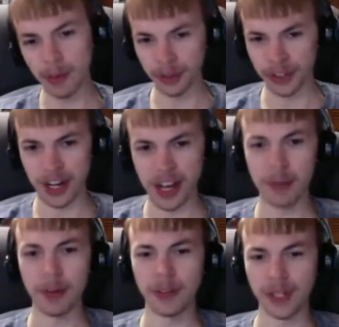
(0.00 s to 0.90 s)

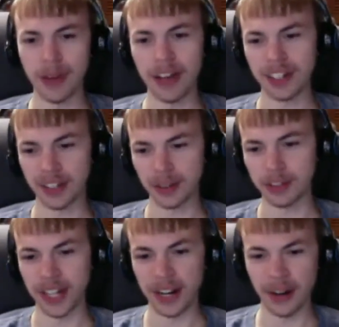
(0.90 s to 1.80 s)
job of espousing
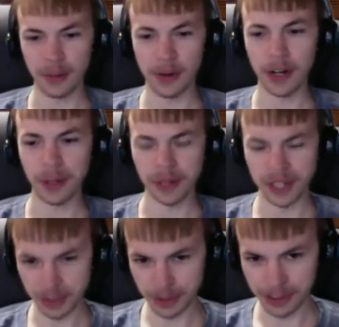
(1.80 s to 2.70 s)
Libertarian Party
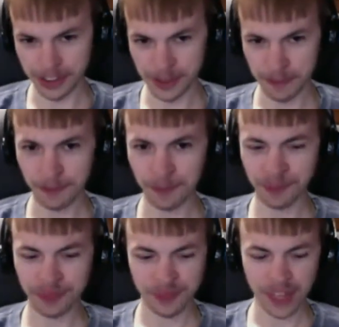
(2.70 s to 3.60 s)
principles,
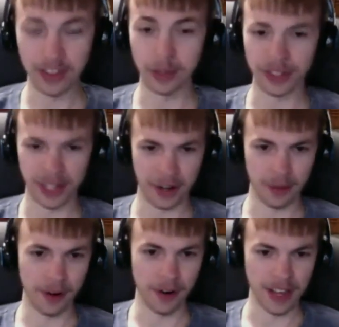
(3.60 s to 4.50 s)
in Libertarian
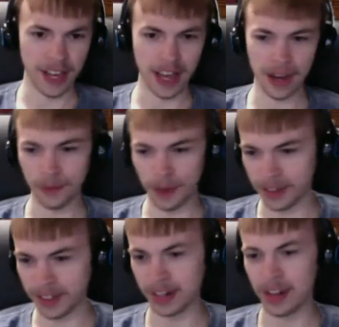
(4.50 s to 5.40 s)
Party and
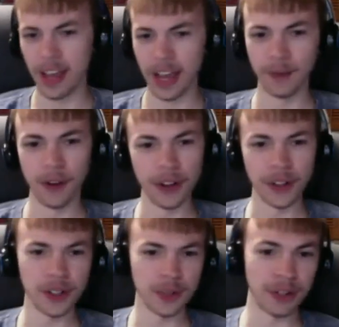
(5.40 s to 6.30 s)

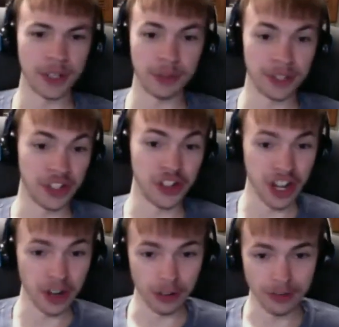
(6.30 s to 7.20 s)
voluntarist principles in
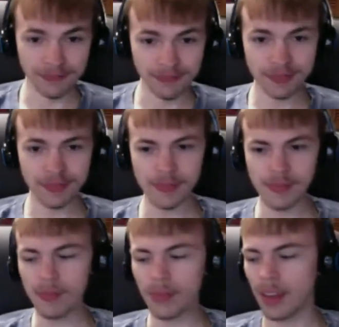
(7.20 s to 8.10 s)
general.
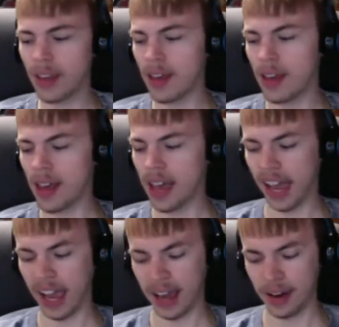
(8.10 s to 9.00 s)

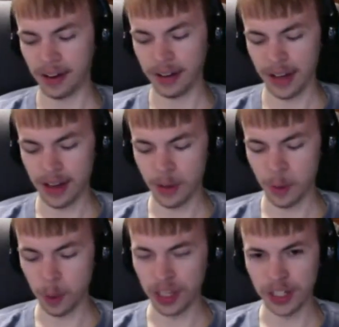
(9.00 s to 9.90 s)
And
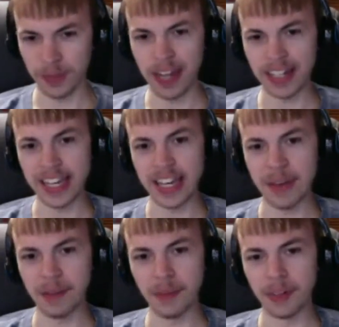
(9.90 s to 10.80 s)
we expect
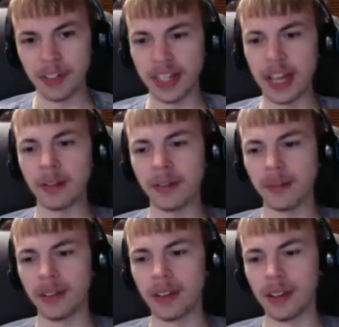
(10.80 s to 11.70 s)
him to
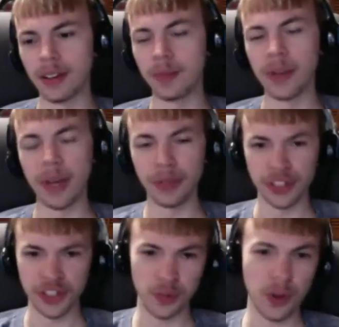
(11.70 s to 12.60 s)
be able to
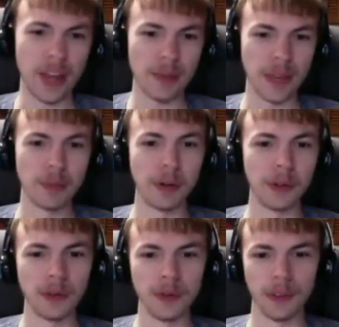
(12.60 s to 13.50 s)
sway people
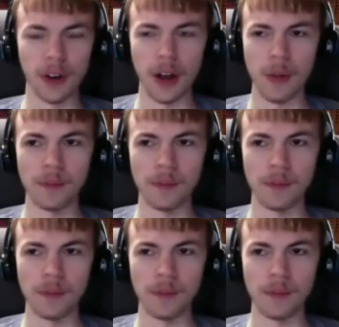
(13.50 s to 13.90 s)
from